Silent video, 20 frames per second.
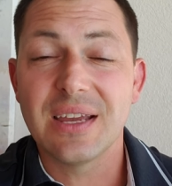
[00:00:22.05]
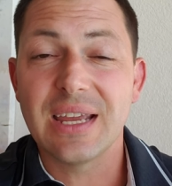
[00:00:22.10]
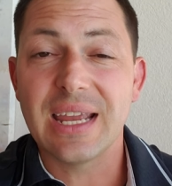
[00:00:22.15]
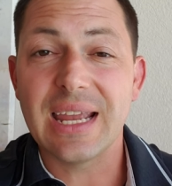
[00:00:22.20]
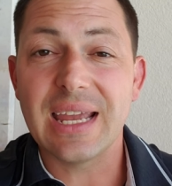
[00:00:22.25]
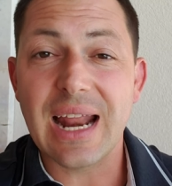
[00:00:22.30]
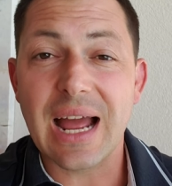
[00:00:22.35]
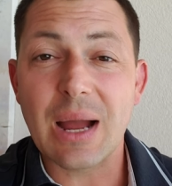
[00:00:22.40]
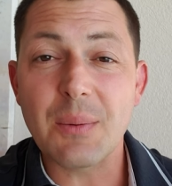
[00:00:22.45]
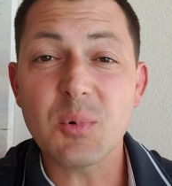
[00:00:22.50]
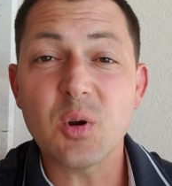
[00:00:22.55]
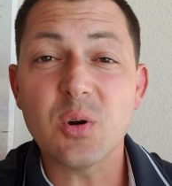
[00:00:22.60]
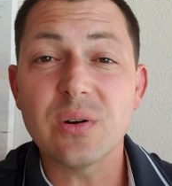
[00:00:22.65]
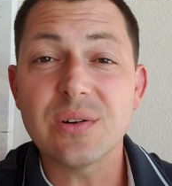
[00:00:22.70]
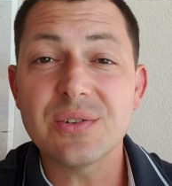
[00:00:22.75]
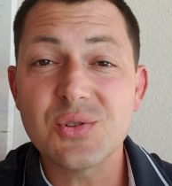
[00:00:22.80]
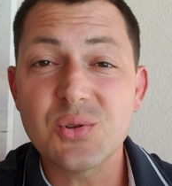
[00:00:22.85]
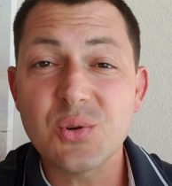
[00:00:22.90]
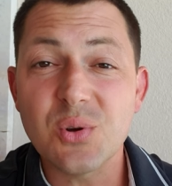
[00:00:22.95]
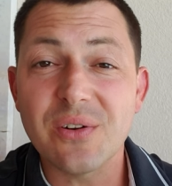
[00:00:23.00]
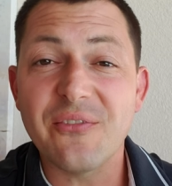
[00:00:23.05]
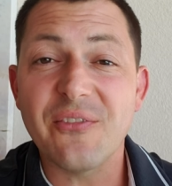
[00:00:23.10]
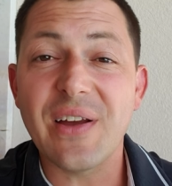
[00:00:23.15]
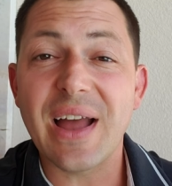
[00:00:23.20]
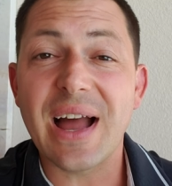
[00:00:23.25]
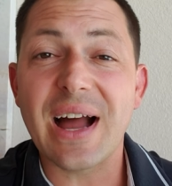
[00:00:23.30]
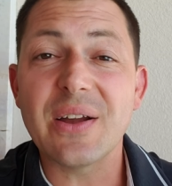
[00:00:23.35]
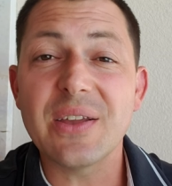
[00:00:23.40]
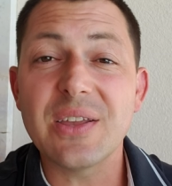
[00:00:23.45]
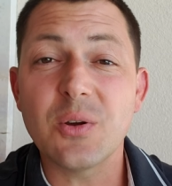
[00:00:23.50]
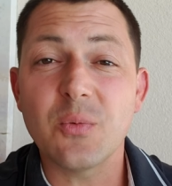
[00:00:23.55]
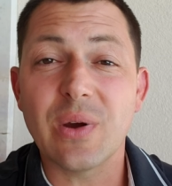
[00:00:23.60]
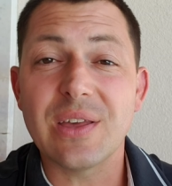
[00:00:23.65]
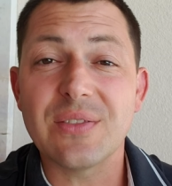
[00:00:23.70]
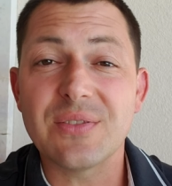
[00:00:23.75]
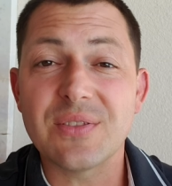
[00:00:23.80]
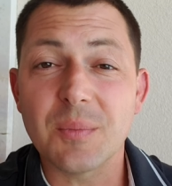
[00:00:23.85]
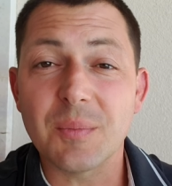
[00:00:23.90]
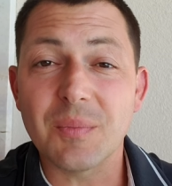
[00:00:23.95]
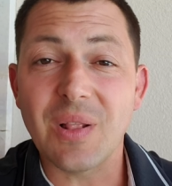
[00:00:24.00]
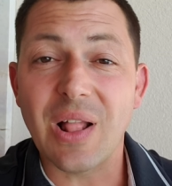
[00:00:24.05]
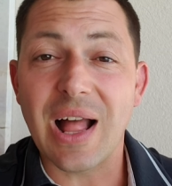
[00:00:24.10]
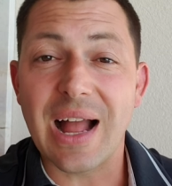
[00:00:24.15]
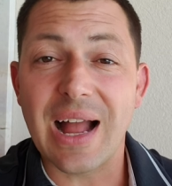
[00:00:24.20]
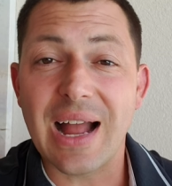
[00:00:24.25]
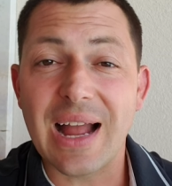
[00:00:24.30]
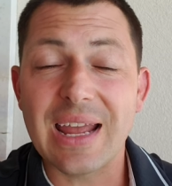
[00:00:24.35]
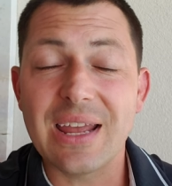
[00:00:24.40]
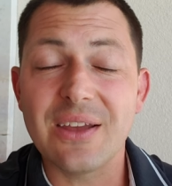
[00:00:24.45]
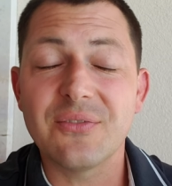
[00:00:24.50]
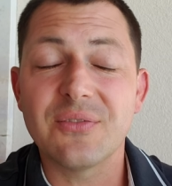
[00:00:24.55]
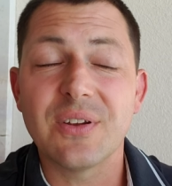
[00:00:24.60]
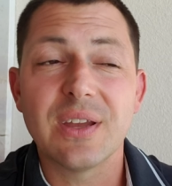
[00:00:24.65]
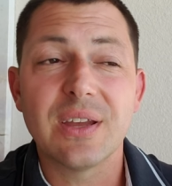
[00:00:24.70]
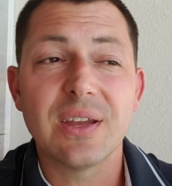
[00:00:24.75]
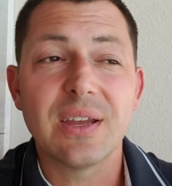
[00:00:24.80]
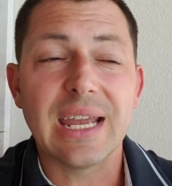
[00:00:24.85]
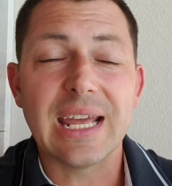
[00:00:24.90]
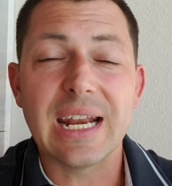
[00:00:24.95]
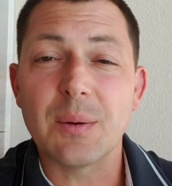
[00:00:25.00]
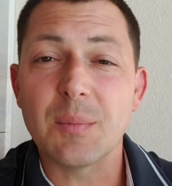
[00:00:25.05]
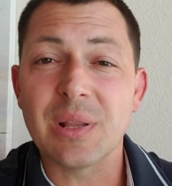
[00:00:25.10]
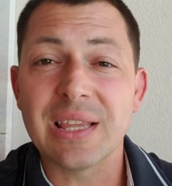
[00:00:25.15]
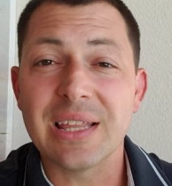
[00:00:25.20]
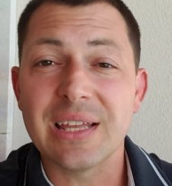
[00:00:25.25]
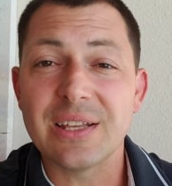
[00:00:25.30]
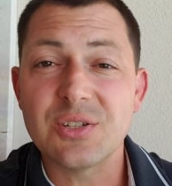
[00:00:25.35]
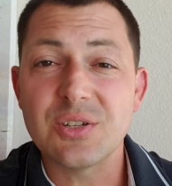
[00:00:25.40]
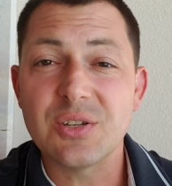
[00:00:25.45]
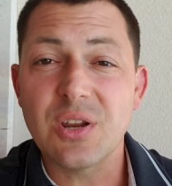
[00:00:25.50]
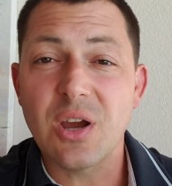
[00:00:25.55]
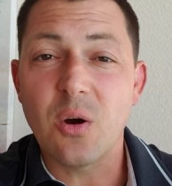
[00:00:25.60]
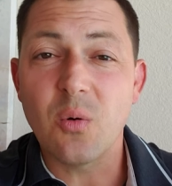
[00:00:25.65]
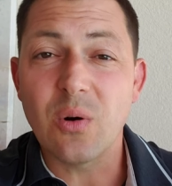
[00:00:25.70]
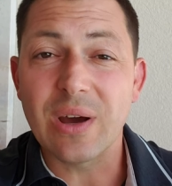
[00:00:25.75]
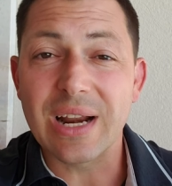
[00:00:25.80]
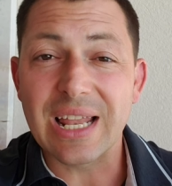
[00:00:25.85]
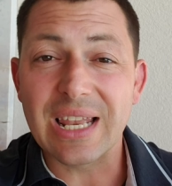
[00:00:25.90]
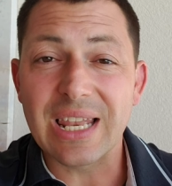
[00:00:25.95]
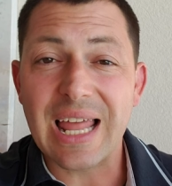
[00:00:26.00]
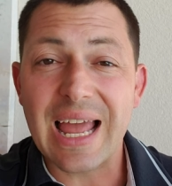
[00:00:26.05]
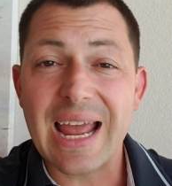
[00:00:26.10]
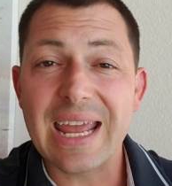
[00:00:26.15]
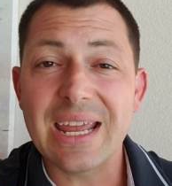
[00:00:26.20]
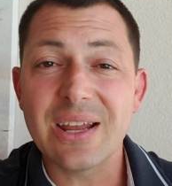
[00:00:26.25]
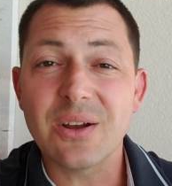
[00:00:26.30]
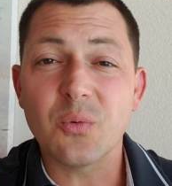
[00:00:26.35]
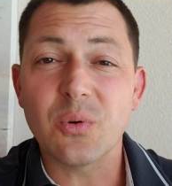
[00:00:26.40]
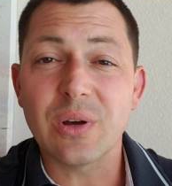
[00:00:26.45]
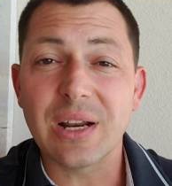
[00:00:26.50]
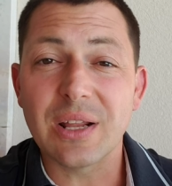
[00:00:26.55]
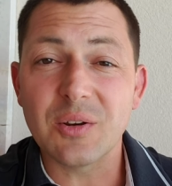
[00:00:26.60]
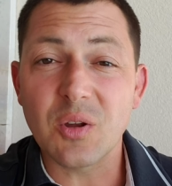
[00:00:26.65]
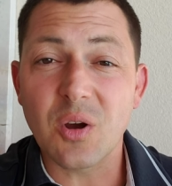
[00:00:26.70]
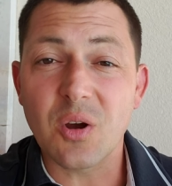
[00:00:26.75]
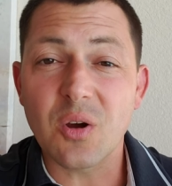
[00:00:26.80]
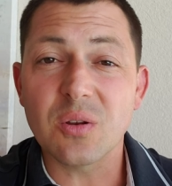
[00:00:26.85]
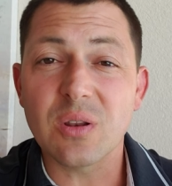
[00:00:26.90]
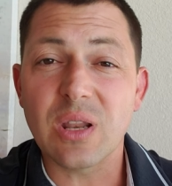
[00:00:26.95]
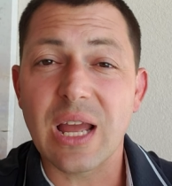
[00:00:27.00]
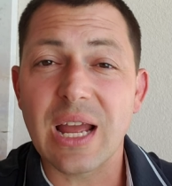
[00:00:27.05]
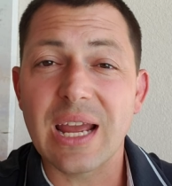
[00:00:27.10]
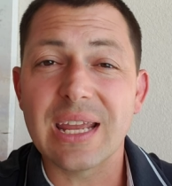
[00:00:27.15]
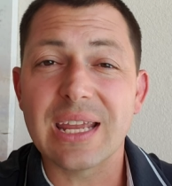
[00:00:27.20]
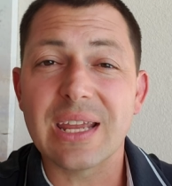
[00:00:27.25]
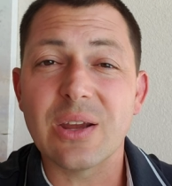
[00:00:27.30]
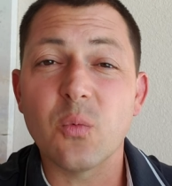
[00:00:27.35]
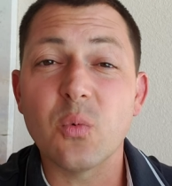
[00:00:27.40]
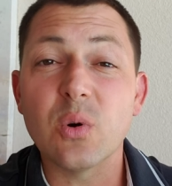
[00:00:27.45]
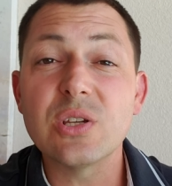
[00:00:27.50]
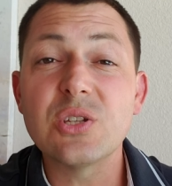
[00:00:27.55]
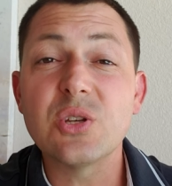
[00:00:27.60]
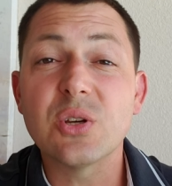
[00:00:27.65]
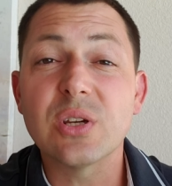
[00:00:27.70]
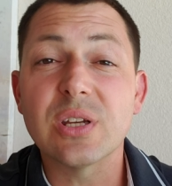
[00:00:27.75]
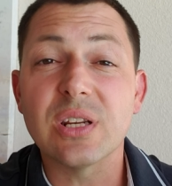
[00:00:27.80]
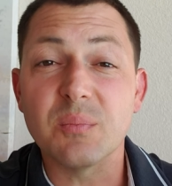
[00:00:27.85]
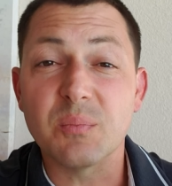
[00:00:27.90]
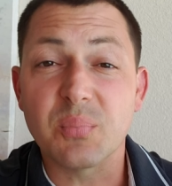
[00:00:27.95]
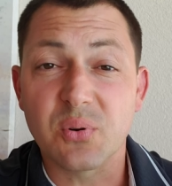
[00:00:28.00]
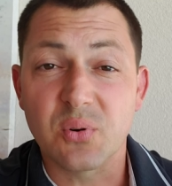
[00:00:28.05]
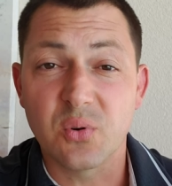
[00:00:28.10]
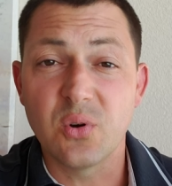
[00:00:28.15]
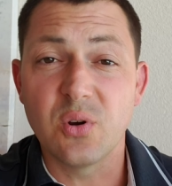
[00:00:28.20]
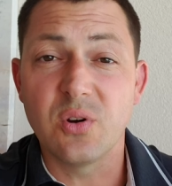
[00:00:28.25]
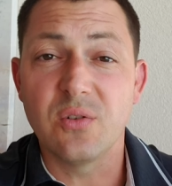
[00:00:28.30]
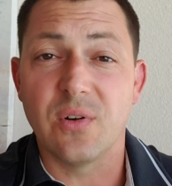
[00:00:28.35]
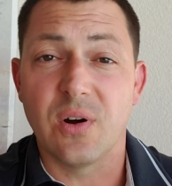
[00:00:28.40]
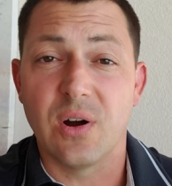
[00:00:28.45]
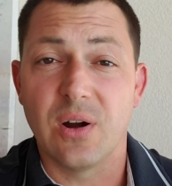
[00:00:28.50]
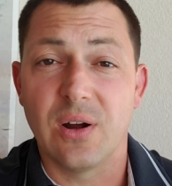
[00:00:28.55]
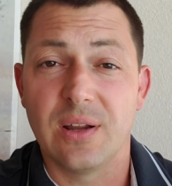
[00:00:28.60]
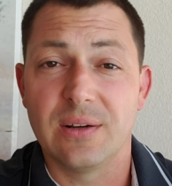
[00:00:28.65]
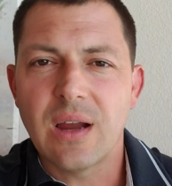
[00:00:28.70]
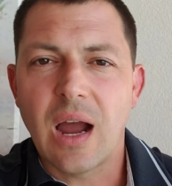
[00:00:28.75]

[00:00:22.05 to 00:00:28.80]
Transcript: and I'm going to evaluate them live, and I'm going to let you know what I like, what I don't like, and what you could improve on.